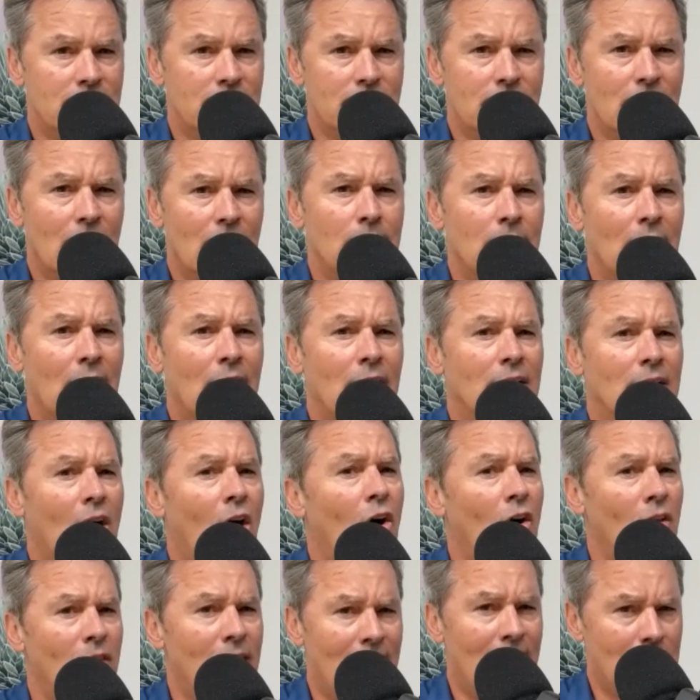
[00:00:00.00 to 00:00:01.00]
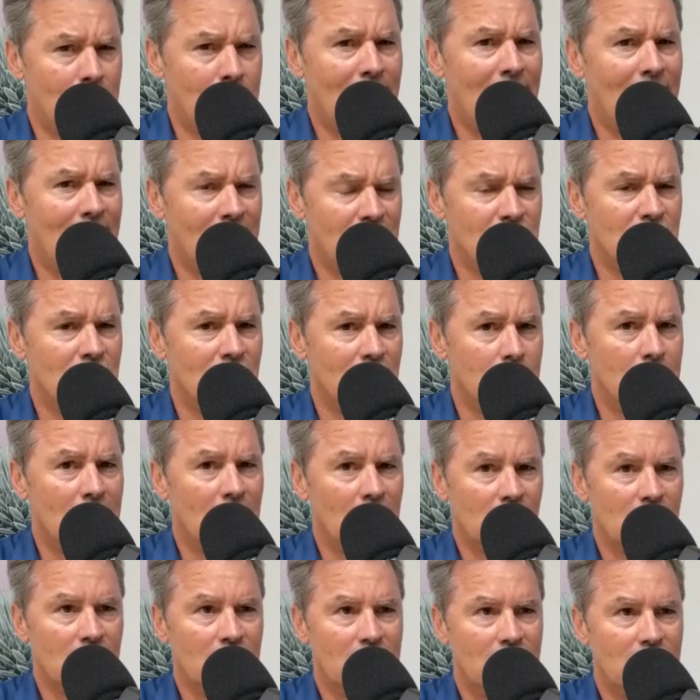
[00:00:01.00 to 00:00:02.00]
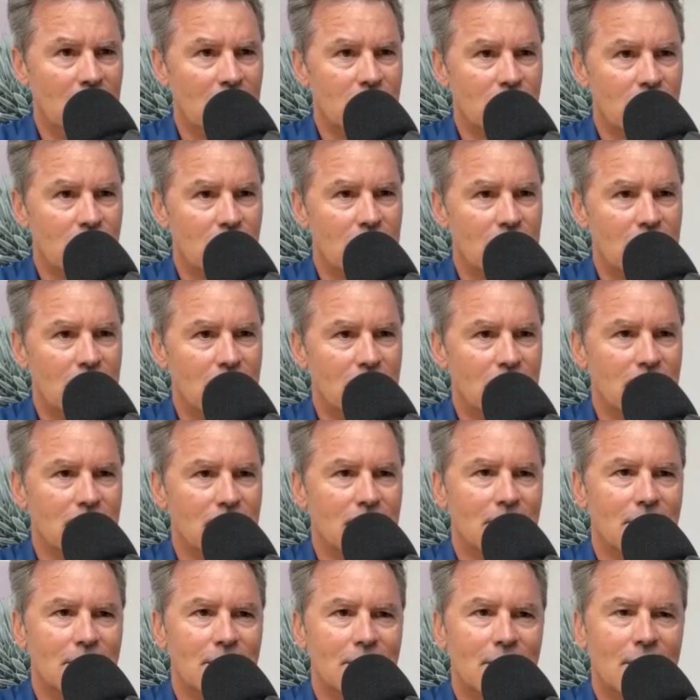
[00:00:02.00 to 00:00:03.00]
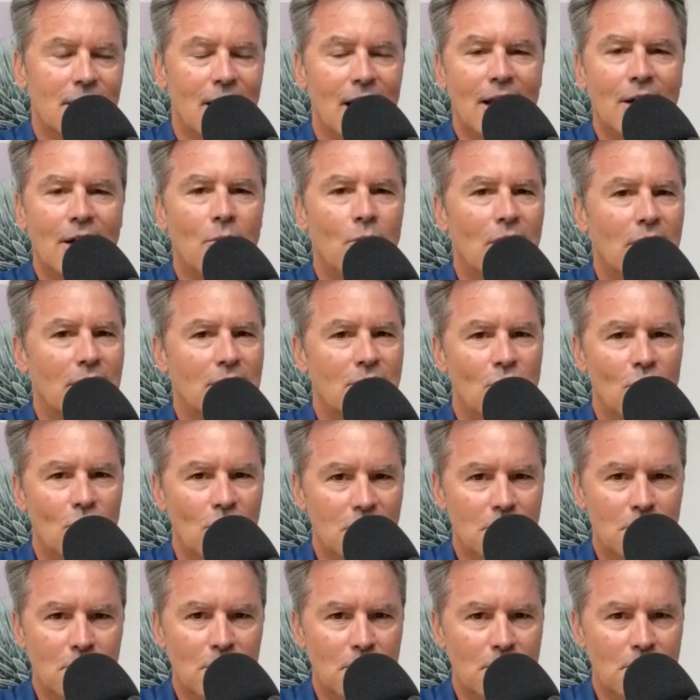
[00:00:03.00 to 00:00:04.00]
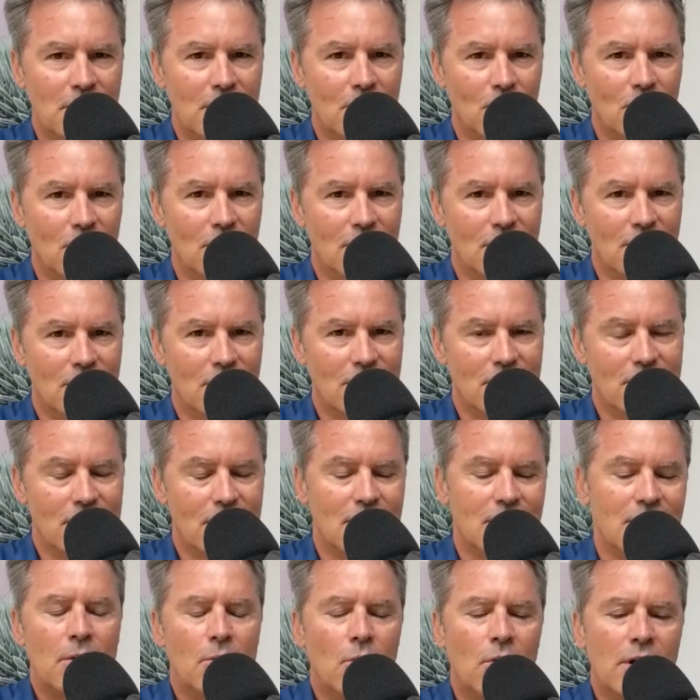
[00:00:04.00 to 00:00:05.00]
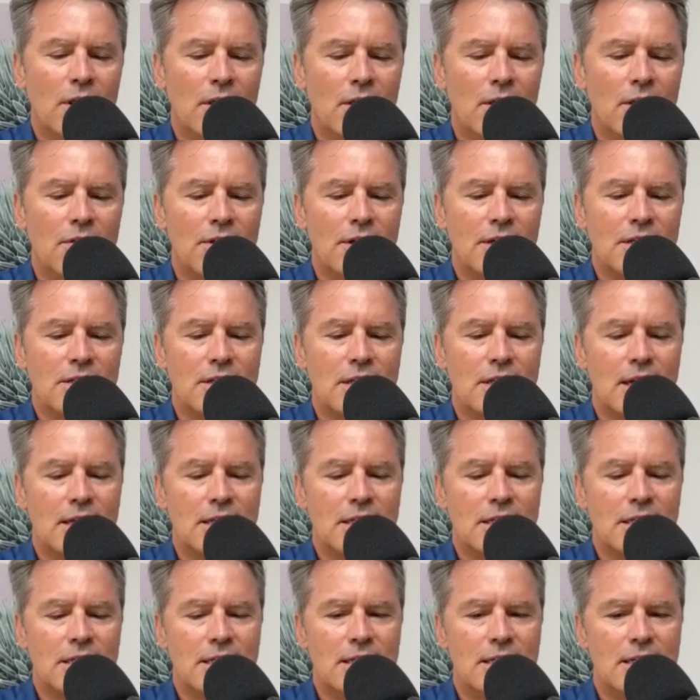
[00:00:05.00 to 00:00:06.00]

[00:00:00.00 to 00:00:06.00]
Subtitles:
I'm not all that passionate about cleaning screens. I don't want Cole to put me to work over here. One of the things that I see